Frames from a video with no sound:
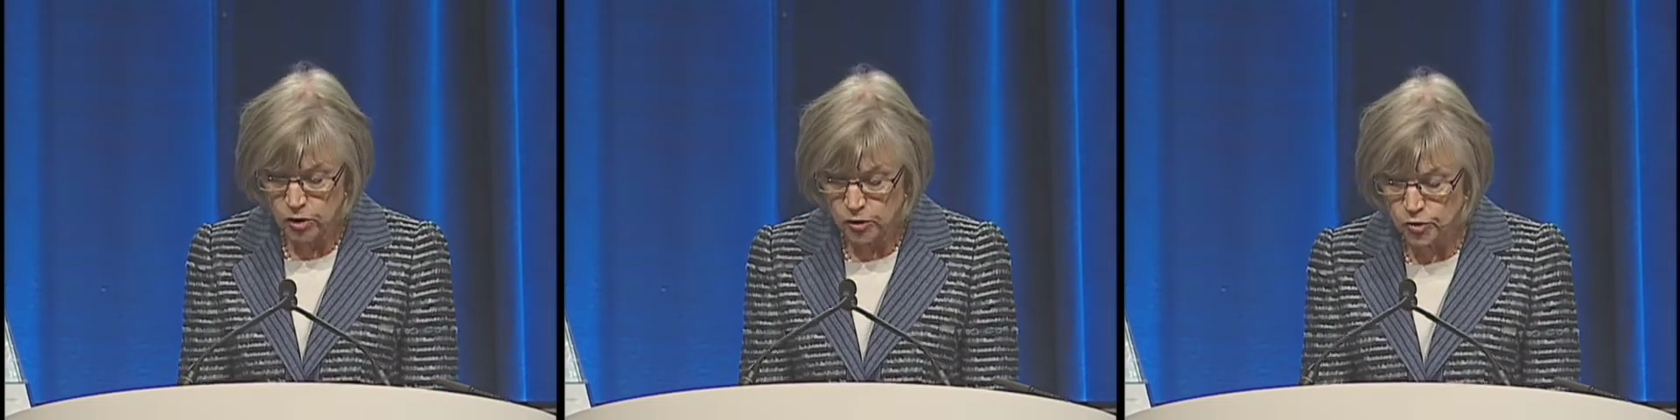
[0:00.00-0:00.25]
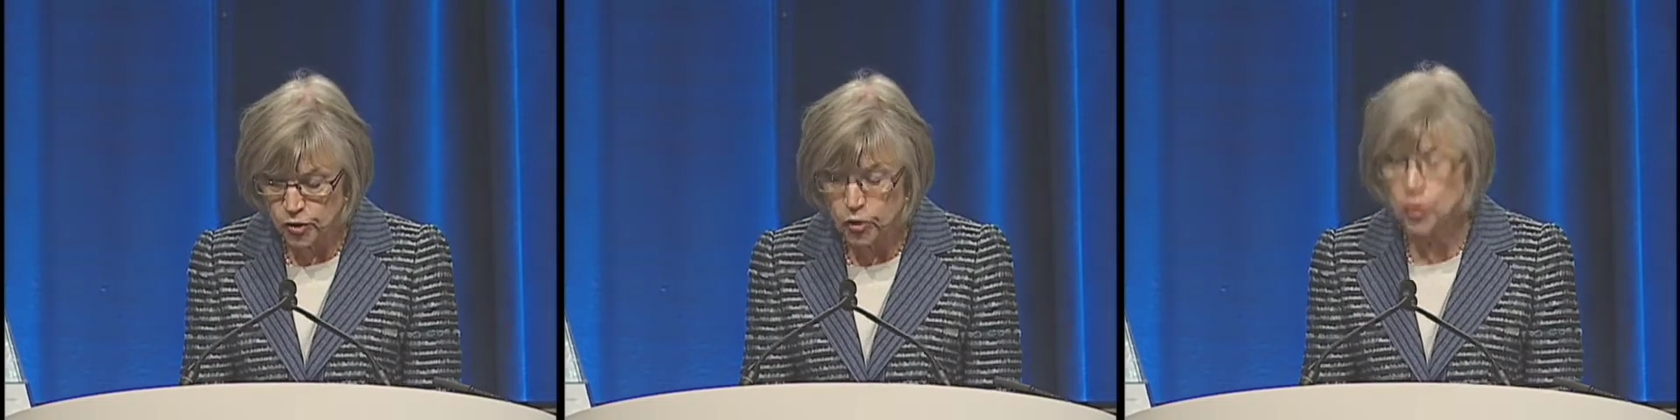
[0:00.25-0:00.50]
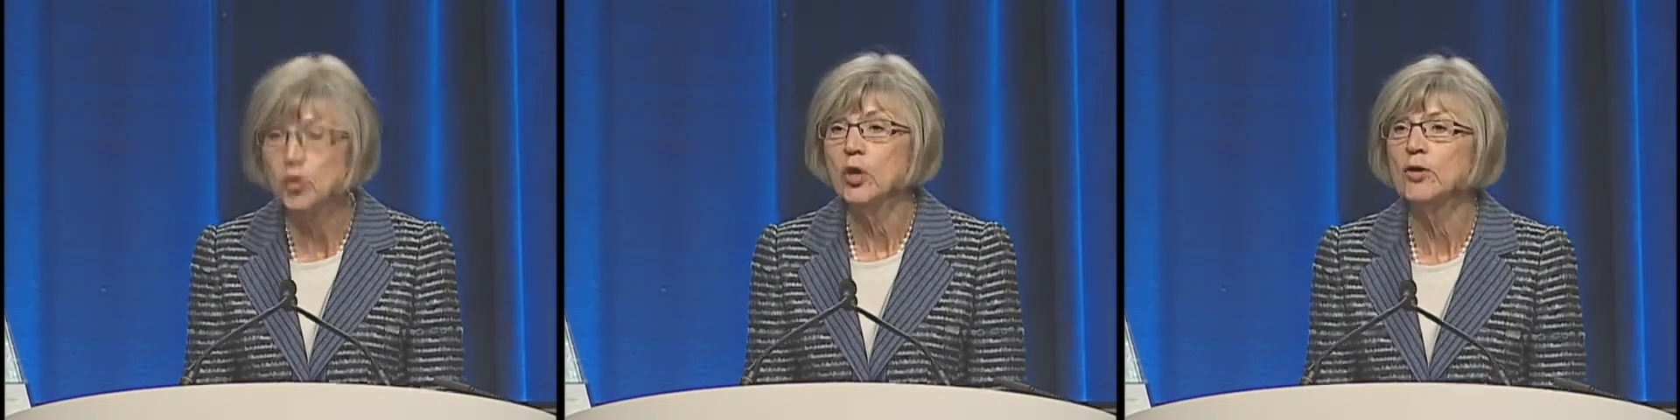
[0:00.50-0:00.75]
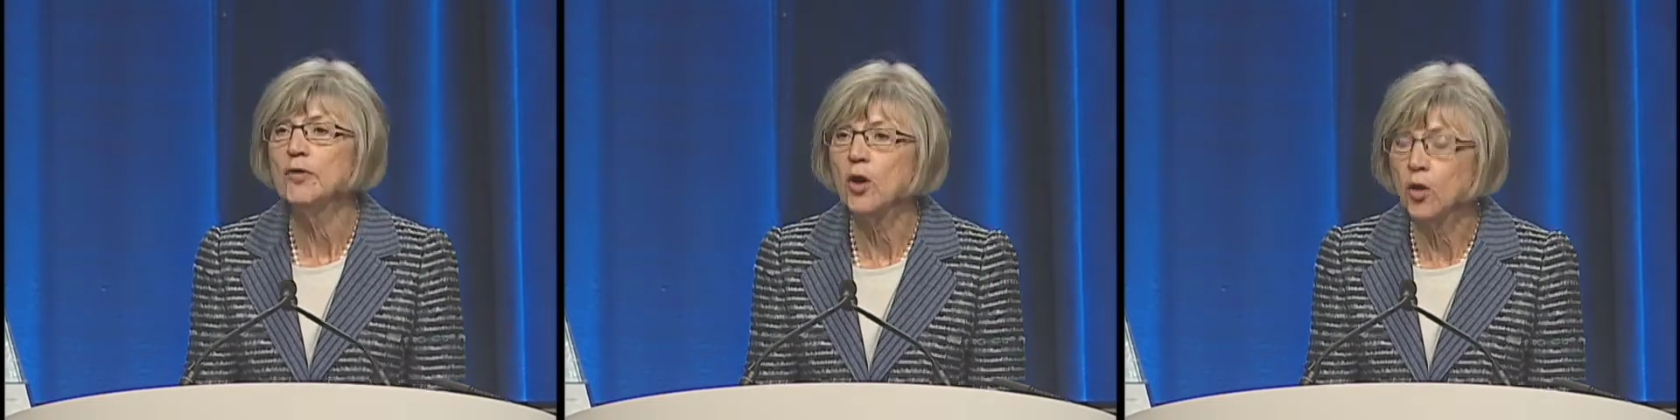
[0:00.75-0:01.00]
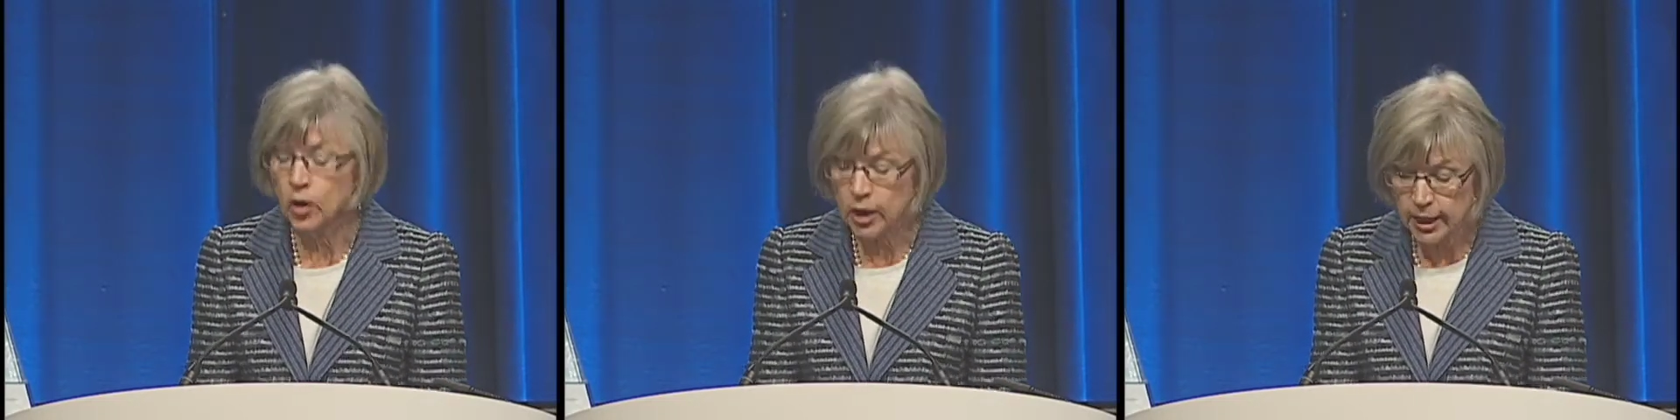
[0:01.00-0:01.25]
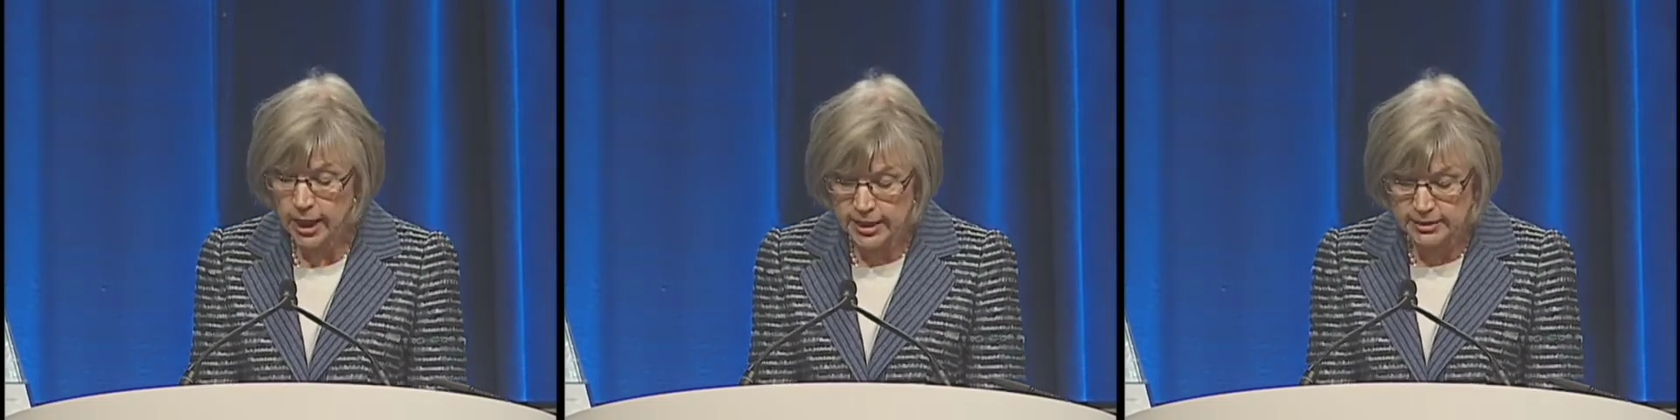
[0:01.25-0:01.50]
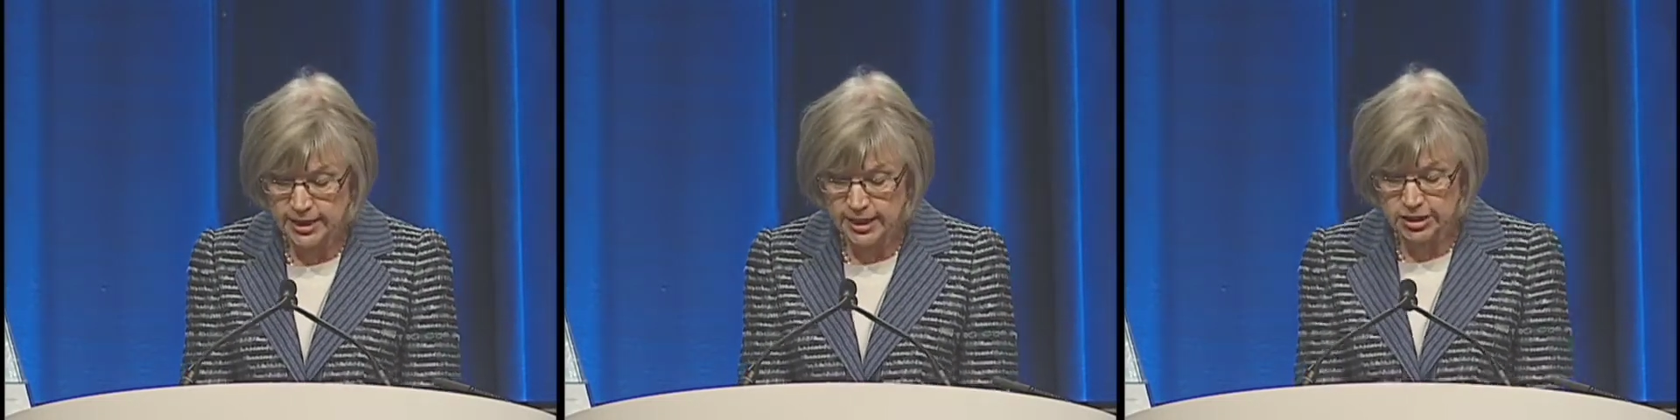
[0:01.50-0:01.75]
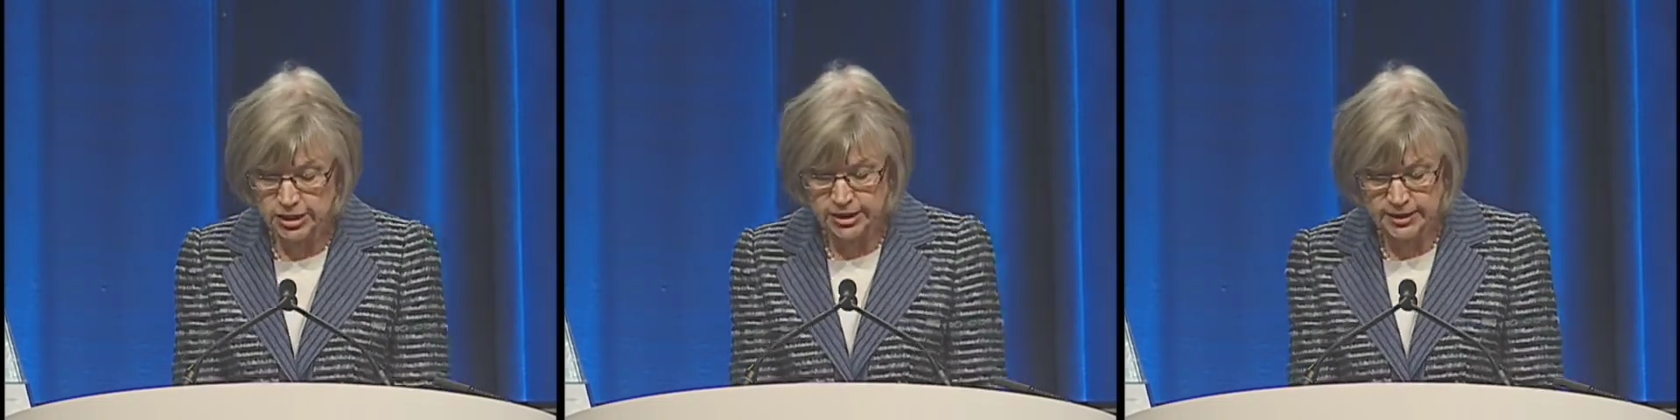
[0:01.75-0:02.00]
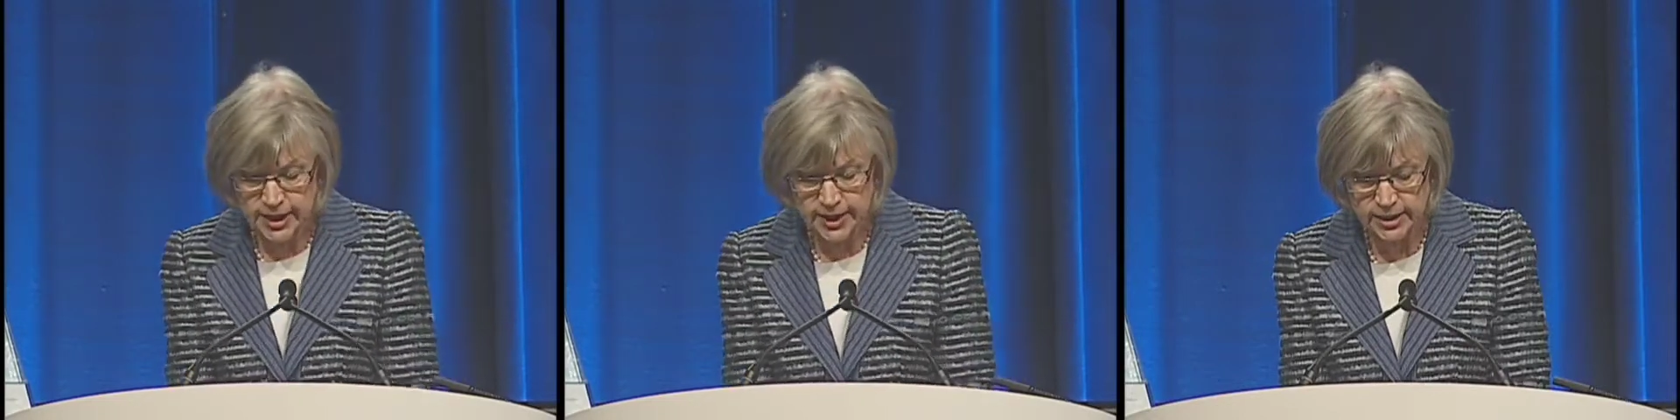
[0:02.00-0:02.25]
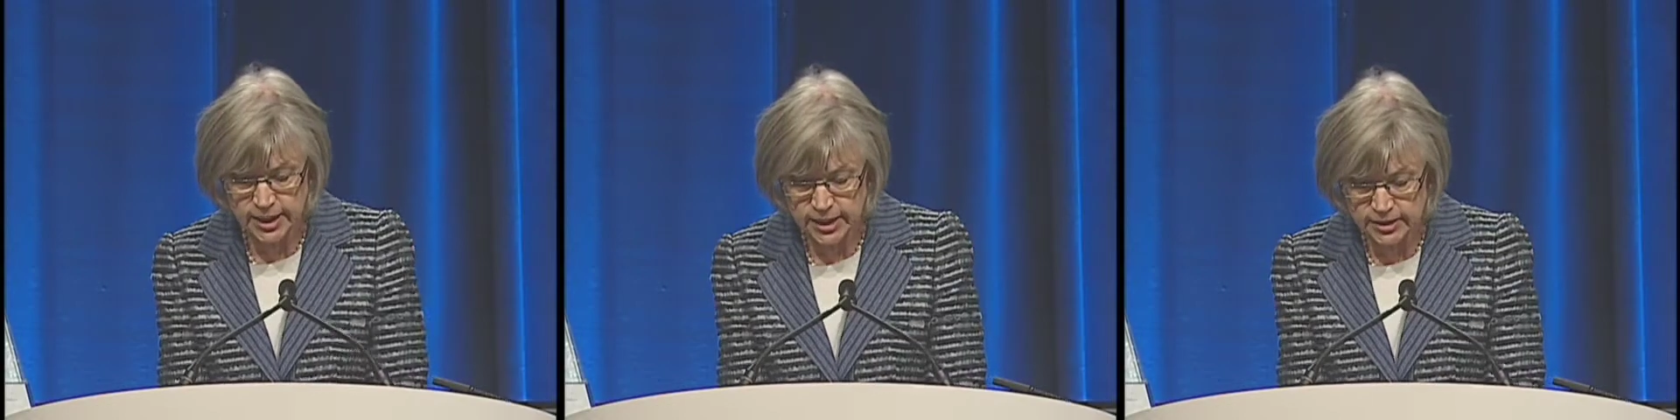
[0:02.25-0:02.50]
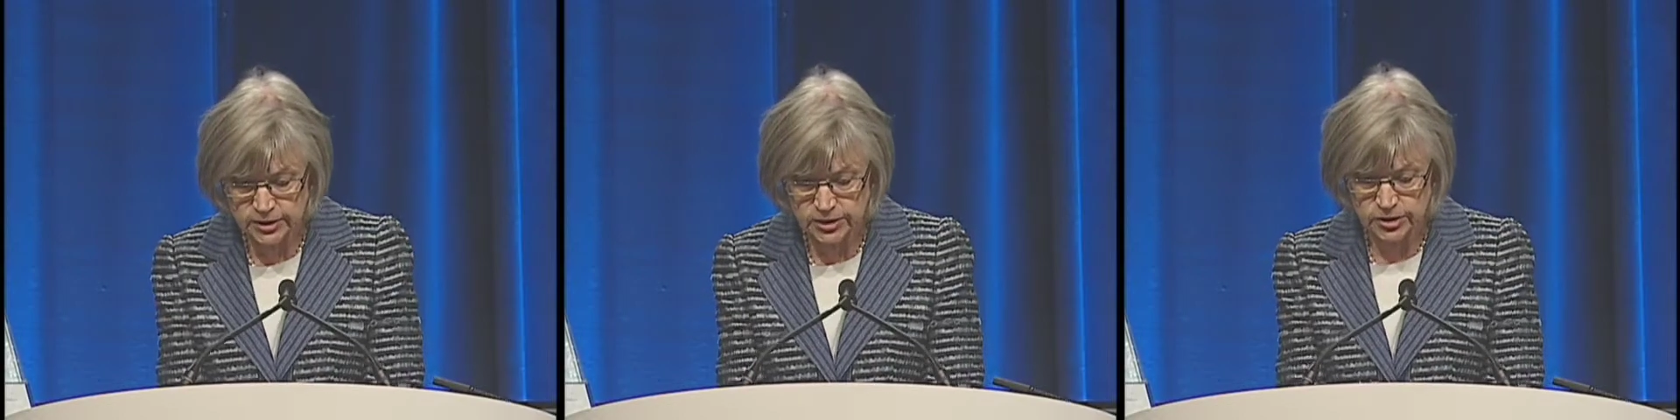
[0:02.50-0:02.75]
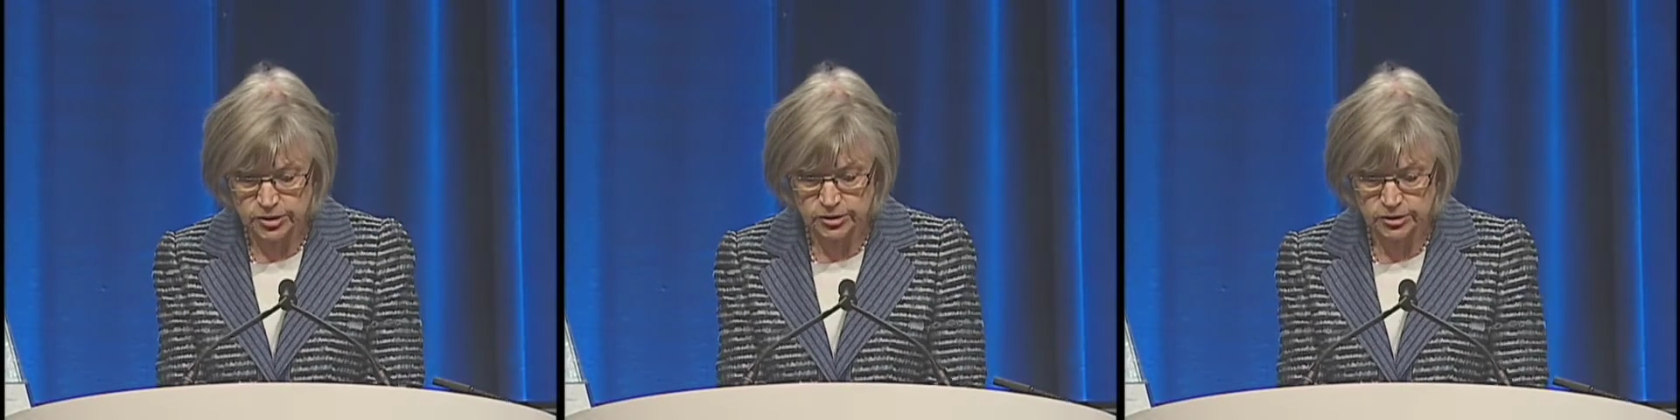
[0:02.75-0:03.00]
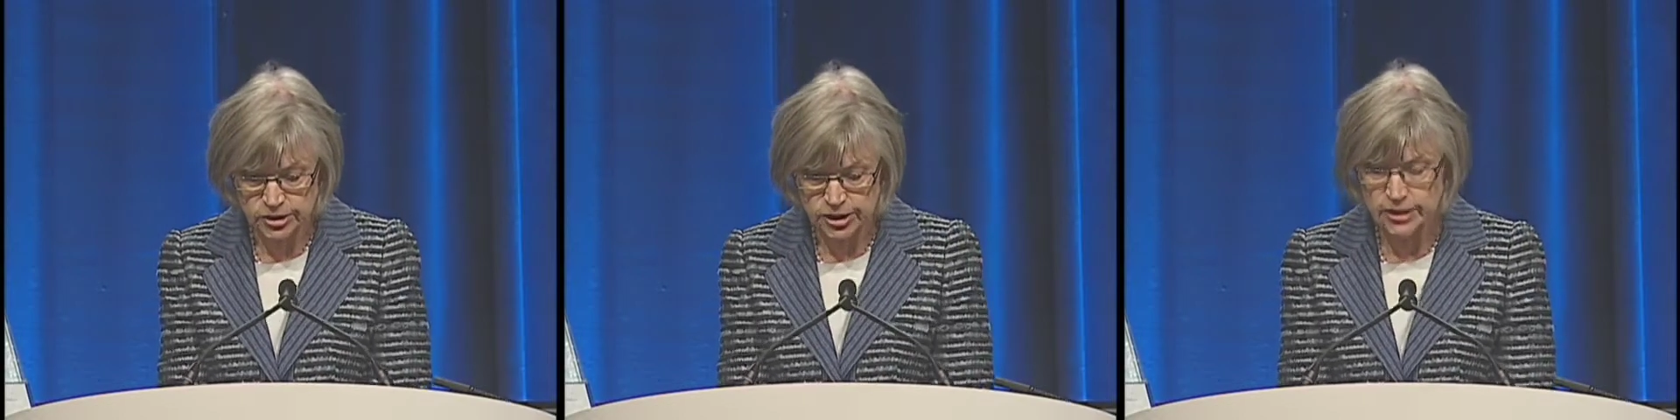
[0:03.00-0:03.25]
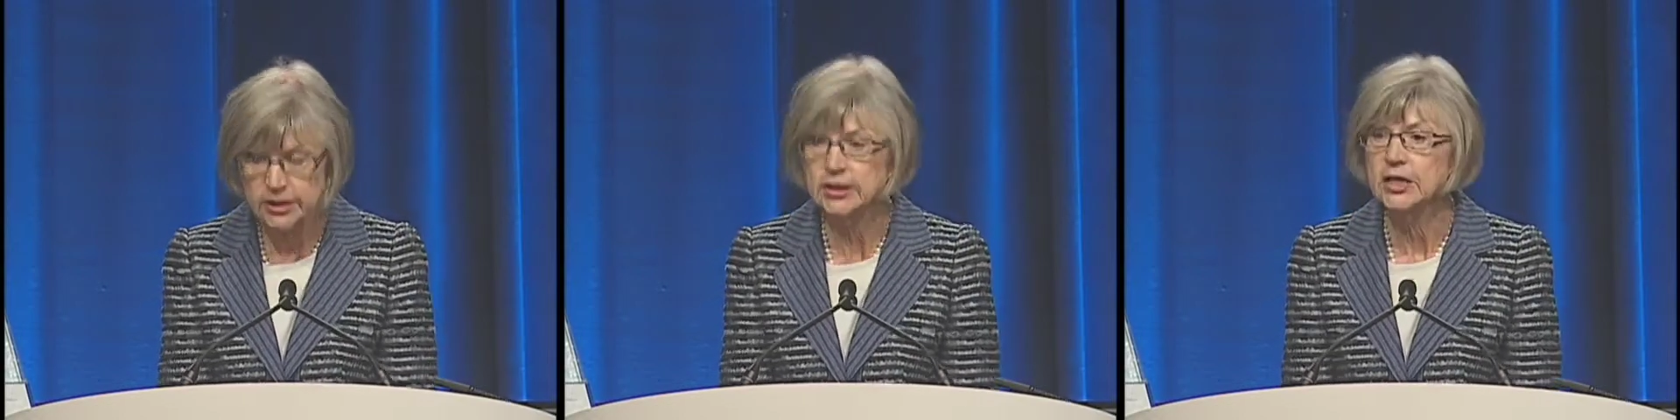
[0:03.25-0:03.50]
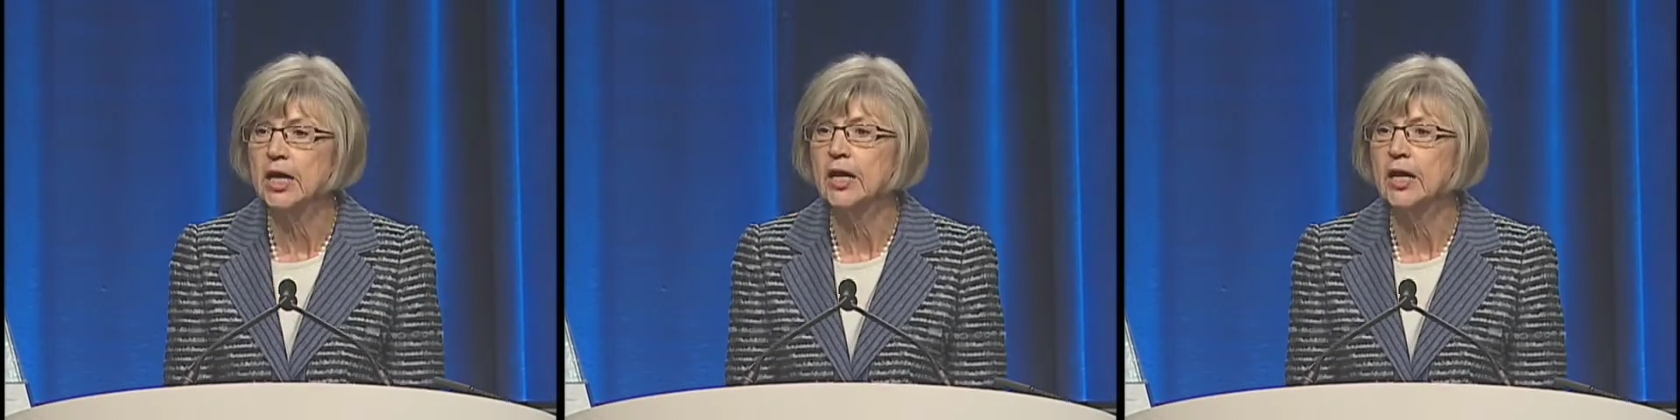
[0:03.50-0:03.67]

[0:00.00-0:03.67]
to the organizations and the institutions